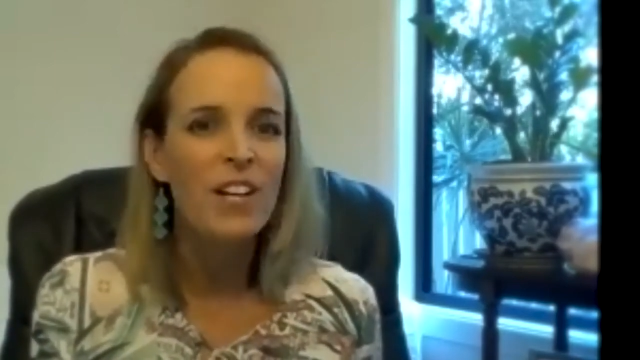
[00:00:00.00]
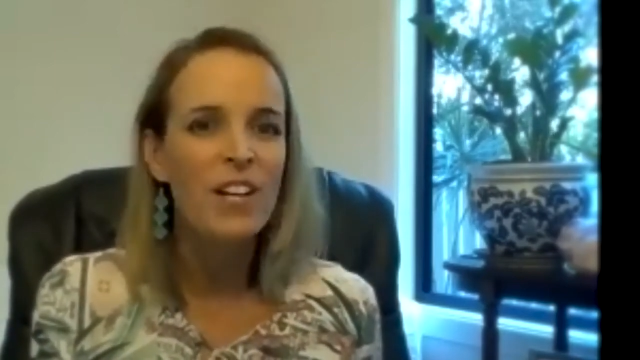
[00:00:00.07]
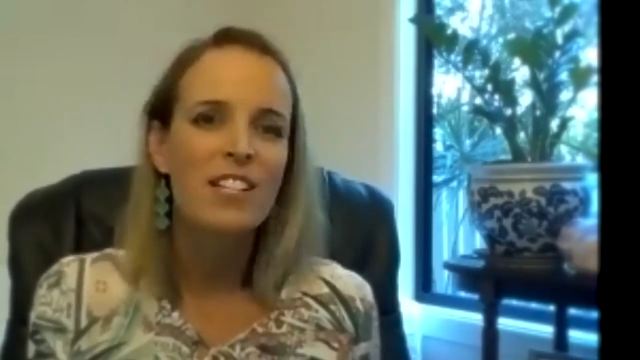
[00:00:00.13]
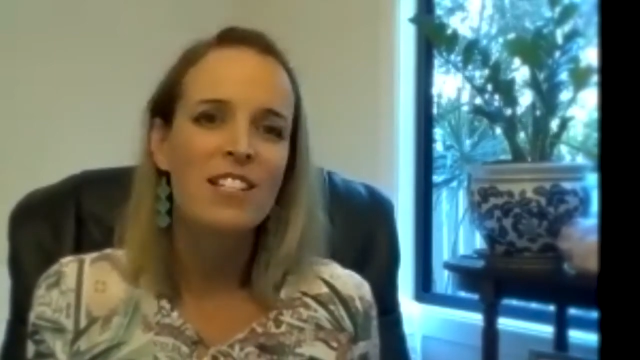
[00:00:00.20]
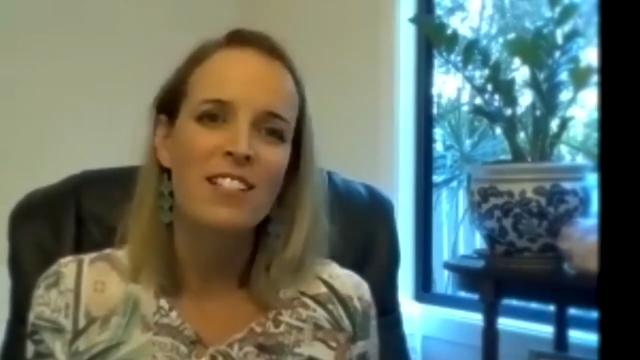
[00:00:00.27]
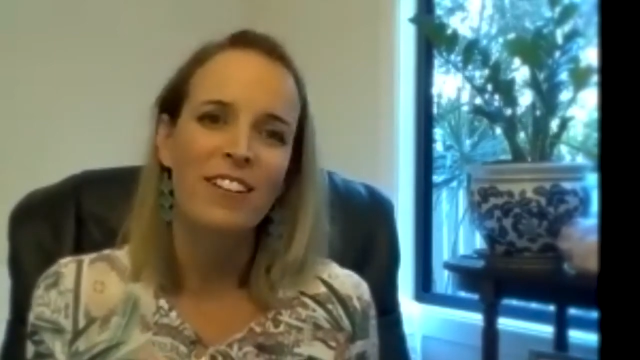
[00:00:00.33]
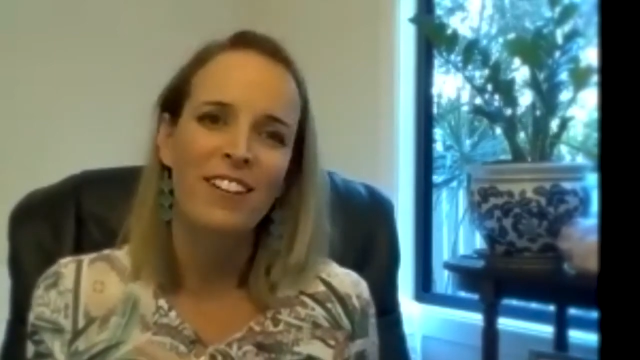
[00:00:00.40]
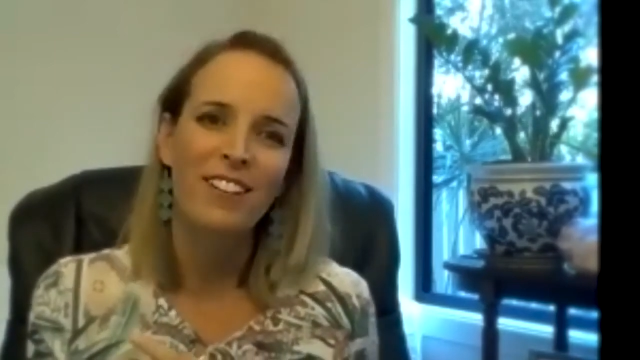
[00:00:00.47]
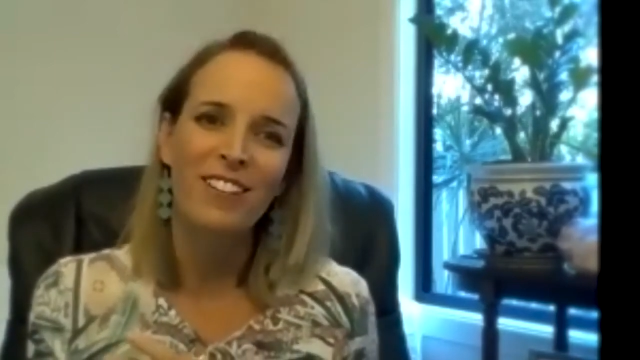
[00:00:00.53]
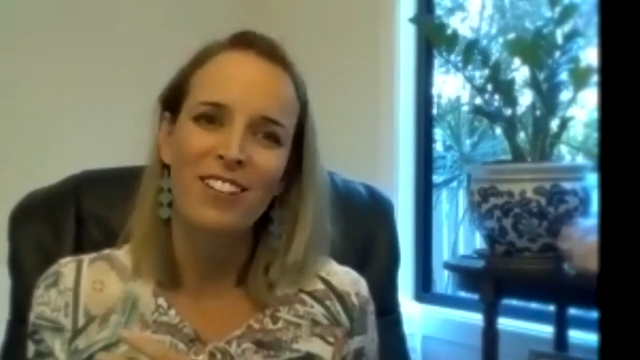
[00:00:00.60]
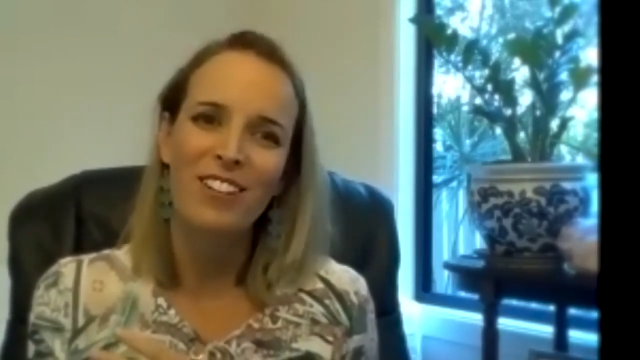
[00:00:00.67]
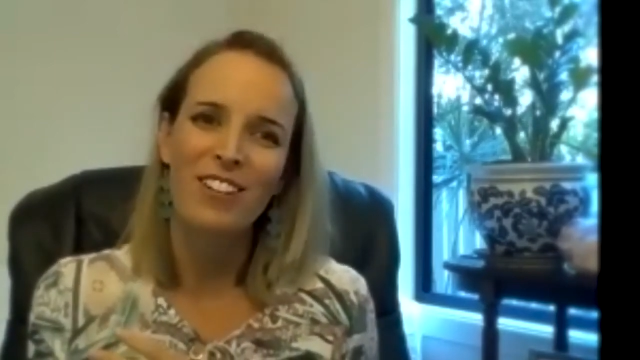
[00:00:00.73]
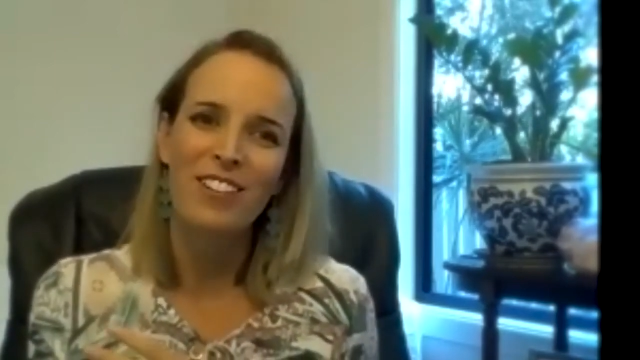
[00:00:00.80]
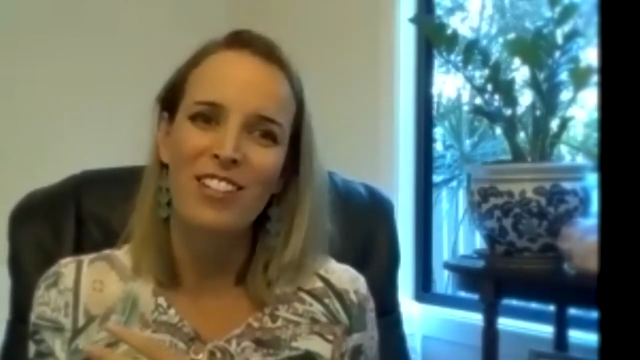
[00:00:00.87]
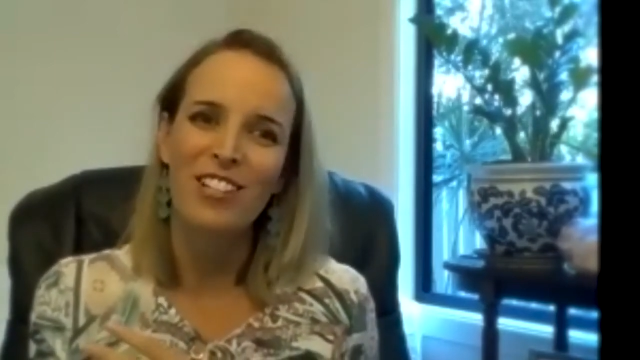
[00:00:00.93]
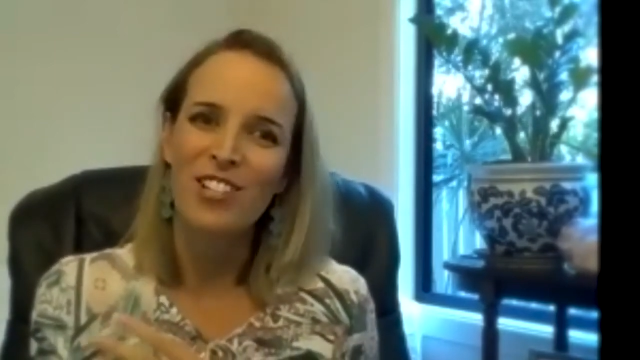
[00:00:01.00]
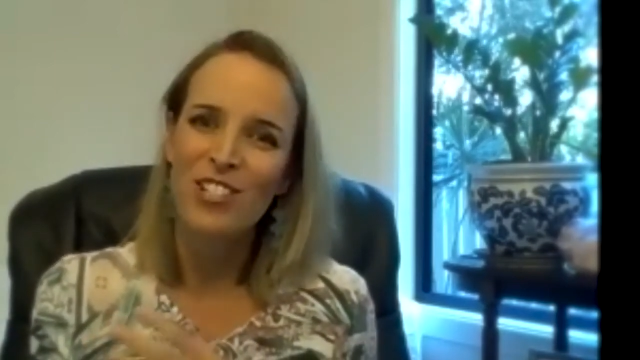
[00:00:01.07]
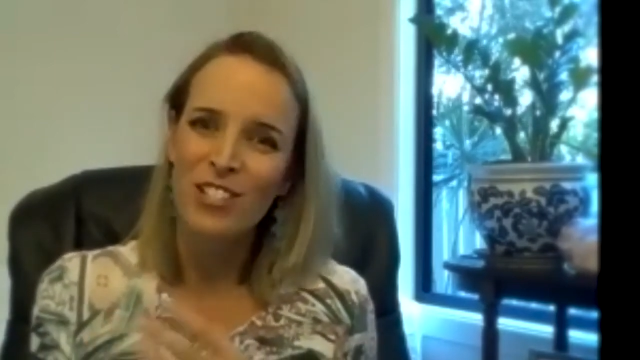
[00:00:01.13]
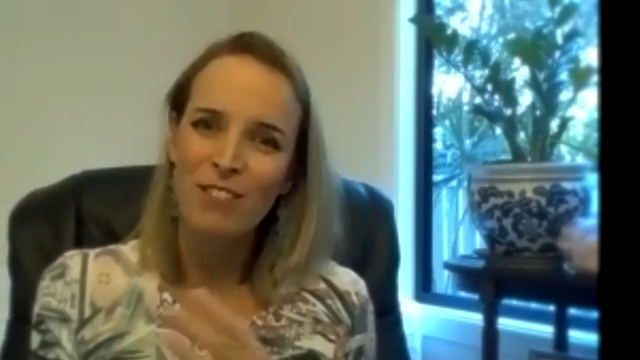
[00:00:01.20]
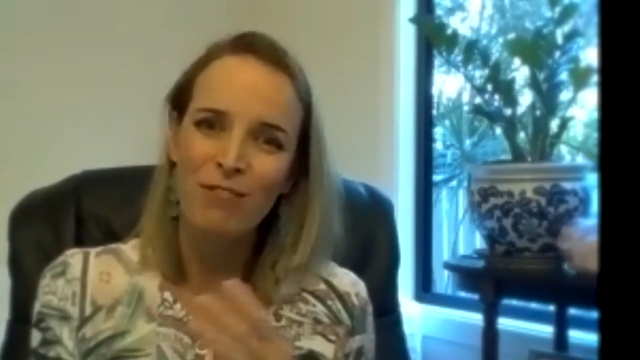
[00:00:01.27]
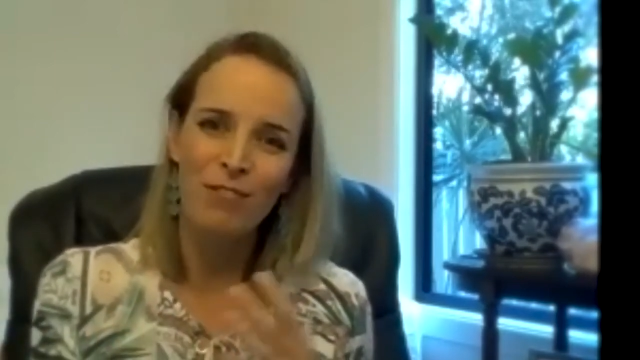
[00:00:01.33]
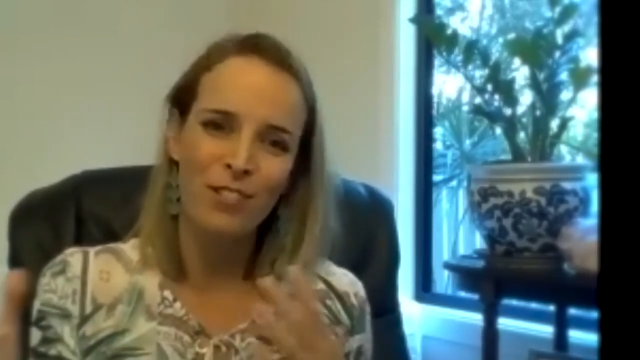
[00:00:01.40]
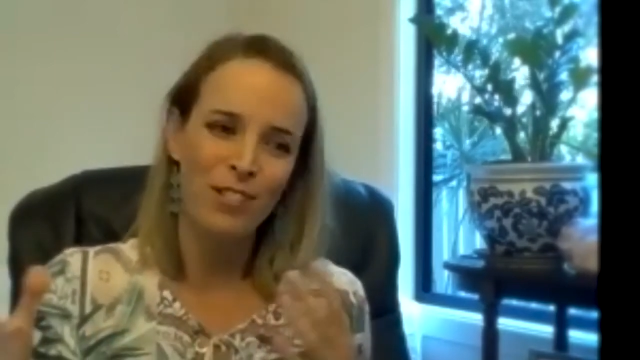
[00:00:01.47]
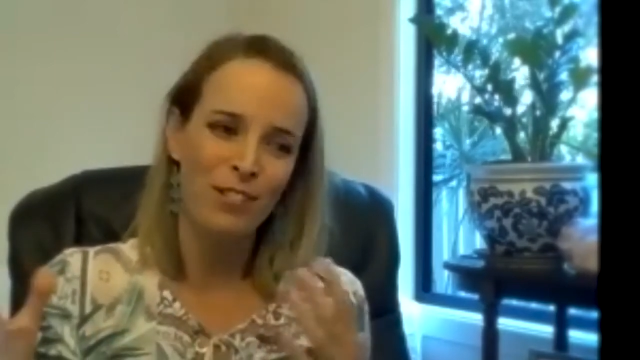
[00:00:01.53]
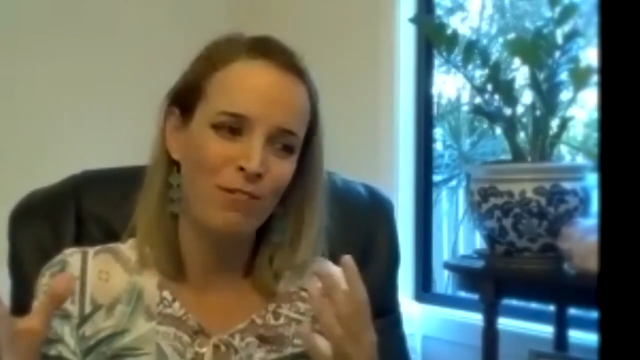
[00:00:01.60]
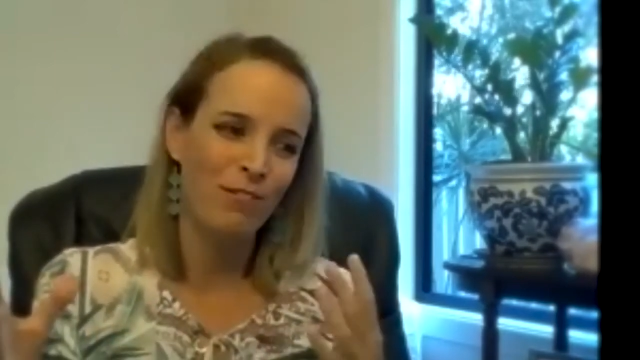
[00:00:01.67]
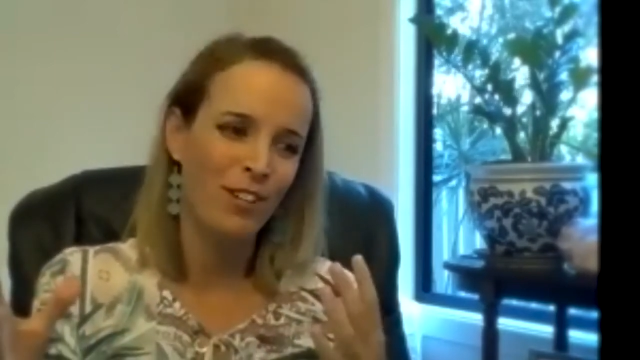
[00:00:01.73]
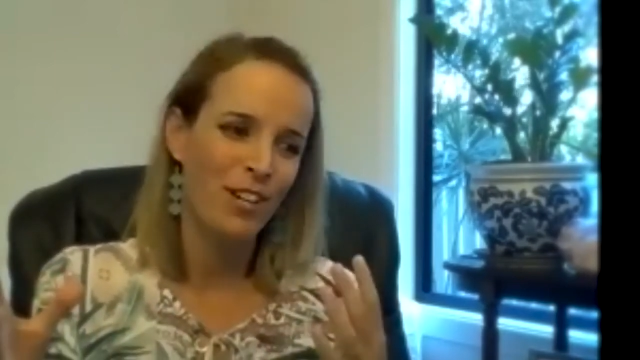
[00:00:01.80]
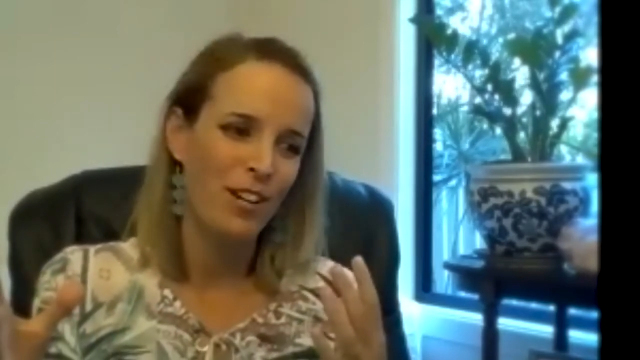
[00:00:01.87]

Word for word: So the shift of